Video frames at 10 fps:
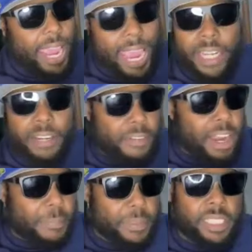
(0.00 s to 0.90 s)

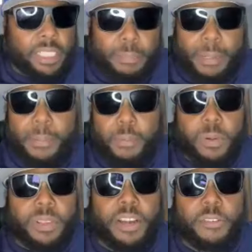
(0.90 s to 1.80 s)
85% of the people
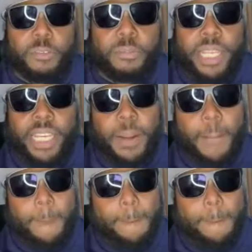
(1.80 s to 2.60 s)
were there for me